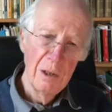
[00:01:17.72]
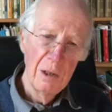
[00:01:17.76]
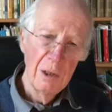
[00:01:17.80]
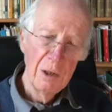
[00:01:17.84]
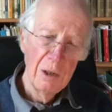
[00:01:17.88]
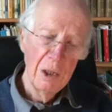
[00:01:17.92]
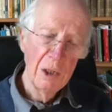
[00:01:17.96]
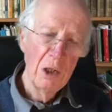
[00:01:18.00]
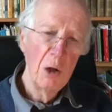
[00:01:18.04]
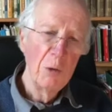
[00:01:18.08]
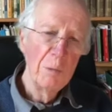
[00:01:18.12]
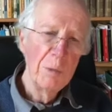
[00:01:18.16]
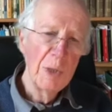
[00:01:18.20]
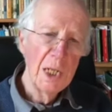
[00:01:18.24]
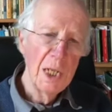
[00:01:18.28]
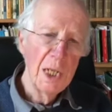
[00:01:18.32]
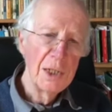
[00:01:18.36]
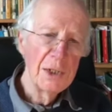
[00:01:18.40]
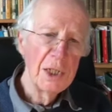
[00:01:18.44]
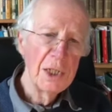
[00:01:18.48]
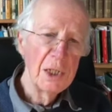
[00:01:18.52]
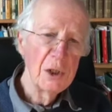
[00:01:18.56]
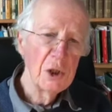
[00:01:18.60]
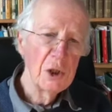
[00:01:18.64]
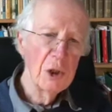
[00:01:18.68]

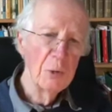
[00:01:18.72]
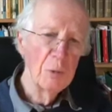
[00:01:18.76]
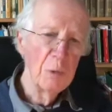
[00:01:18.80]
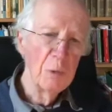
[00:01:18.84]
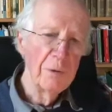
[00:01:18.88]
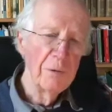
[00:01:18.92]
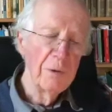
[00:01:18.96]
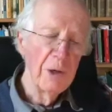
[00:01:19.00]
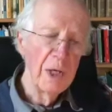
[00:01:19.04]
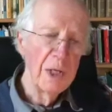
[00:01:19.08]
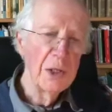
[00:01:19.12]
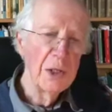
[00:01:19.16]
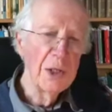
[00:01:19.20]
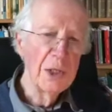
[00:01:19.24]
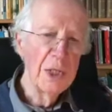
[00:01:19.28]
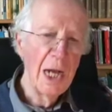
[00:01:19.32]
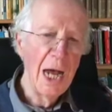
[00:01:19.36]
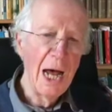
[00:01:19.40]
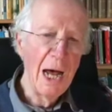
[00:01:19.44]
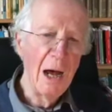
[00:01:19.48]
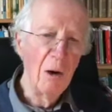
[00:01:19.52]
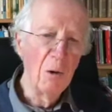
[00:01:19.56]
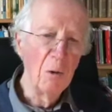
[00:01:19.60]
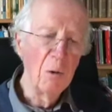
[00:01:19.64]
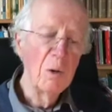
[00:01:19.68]
globalization we face
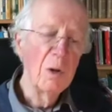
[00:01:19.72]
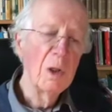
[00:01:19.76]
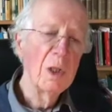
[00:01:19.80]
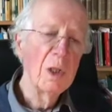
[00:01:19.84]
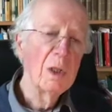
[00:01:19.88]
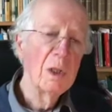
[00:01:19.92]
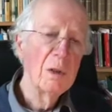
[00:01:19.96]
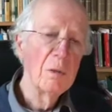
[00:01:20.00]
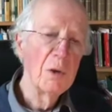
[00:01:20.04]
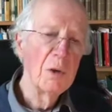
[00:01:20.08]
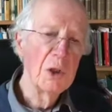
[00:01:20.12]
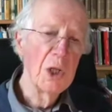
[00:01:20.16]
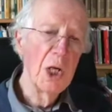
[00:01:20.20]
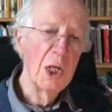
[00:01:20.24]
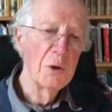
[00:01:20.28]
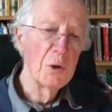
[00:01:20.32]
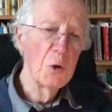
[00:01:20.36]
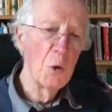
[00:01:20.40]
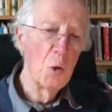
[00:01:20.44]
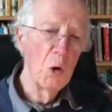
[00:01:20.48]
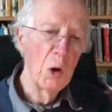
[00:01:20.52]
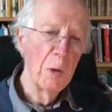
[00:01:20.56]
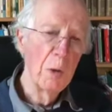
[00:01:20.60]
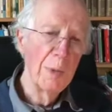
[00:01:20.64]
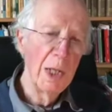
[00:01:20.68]
now, which I'll
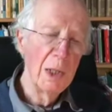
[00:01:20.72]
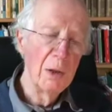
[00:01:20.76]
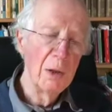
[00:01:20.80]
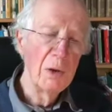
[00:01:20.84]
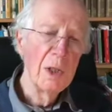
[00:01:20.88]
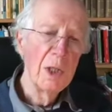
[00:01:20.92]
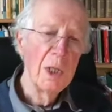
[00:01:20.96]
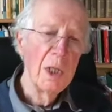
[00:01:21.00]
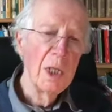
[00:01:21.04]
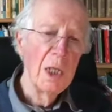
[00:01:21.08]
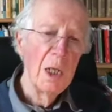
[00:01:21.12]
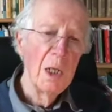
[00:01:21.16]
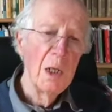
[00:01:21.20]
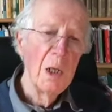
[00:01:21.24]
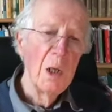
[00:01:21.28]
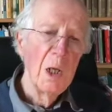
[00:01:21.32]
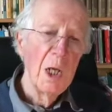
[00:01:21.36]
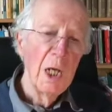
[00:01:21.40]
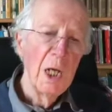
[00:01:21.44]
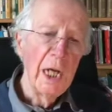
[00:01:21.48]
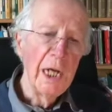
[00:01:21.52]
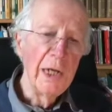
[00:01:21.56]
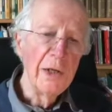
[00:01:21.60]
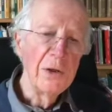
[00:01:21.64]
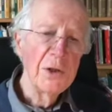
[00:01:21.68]
talk about,
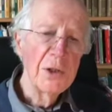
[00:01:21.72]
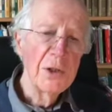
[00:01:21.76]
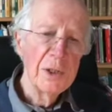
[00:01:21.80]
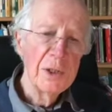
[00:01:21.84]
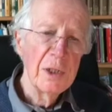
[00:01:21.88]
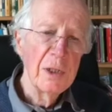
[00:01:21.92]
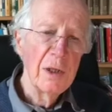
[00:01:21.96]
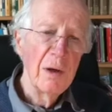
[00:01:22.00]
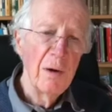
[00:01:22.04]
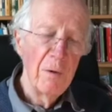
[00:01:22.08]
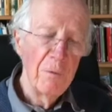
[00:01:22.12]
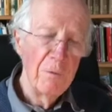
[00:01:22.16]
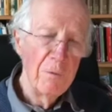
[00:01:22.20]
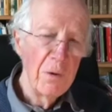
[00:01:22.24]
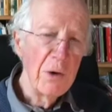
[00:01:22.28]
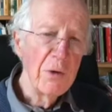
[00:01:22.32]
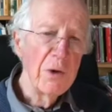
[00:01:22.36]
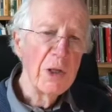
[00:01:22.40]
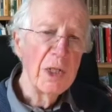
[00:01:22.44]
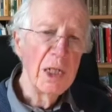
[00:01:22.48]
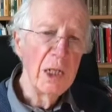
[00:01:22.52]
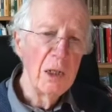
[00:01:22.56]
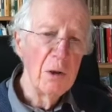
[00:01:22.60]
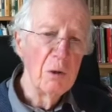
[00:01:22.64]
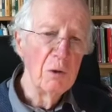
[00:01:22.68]
is a
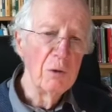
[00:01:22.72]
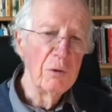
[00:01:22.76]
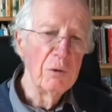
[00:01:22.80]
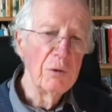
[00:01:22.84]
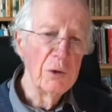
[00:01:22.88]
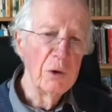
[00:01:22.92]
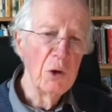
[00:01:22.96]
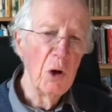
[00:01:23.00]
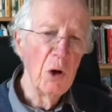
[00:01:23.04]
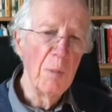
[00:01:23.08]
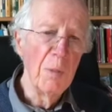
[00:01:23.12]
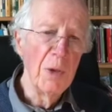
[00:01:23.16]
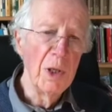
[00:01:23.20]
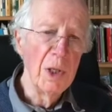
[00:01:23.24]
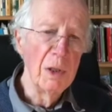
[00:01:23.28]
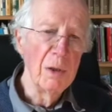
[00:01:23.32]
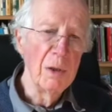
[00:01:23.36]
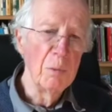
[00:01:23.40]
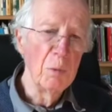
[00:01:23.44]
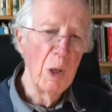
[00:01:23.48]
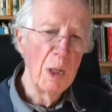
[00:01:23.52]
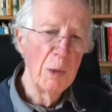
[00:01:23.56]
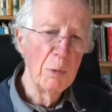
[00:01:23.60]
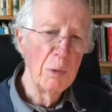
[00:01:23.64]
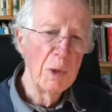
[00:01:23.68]
very old phenomenon
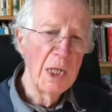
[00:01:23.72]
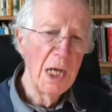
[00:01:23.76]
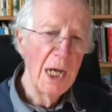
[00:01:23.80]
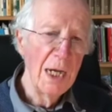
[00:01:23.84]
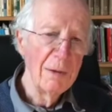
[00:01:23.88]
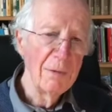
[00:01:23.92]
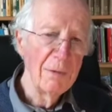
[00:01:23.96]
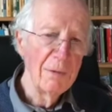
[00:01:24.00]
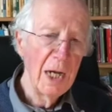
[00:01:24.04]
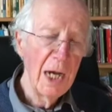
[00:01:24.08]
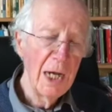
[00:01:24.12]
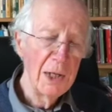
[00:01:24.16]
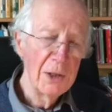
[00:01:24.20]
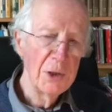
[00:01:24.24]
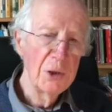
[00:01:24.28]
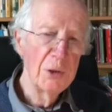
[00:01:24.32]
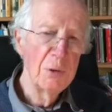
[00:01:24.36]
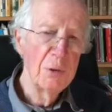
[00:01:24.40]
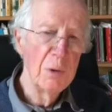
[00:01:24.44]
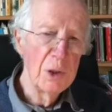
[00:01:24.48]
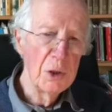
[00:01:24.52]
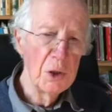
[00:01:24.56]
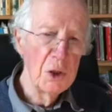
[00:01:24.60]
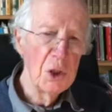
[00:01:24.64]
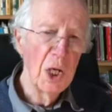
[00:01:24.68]
where we have had to
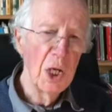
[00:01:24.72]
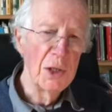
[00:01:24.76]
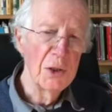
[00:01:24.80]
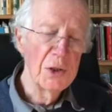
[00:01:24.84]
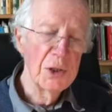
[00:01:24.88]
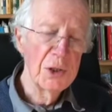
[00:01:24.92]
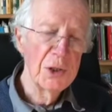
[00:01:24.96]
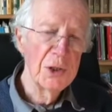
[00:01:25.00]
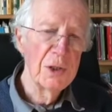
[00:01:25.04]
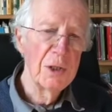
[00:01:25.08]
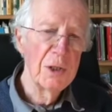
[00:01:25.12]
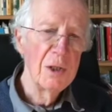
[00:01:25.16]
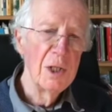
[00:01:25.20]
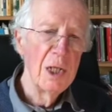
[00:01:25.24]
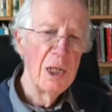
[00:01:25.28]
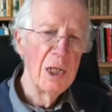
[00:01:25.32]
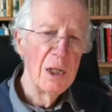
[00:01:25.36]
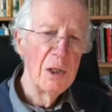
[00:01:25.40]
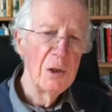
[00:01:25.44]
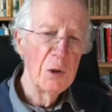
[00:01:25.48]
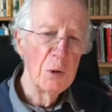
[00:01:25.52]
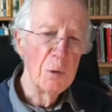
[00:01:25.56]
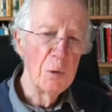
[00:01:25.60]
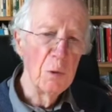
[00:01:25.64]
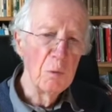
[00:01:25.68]
adjust
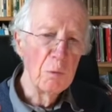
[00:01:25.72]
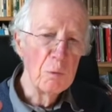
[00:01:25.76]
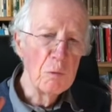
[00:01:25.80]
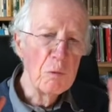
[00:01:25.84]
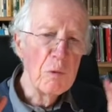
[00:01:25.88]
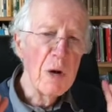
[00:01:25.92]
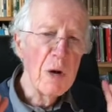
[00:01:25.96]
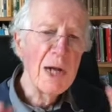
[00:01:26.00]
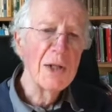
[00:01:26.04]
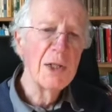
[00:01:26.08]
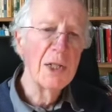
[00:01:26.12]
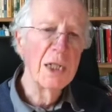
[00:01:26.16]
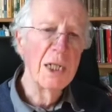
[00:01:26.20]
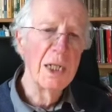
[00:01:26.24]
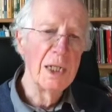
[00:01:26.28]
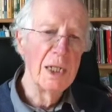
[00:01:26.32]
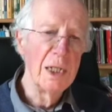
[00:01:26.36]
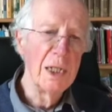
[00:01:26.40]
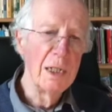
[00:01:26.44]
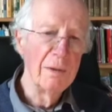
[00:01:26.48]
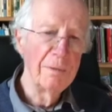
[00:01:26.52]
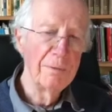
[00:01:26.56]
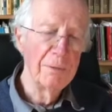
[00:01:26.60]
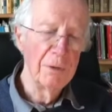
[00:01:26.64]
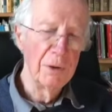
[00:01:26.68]
to a radically
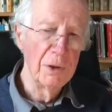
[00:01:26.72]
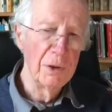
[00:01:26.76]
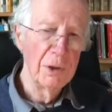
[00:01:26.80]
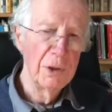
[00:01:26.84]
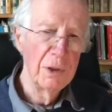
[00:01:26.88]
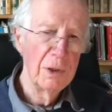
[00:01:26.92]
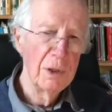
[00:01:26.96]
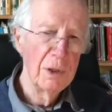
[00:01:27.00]
different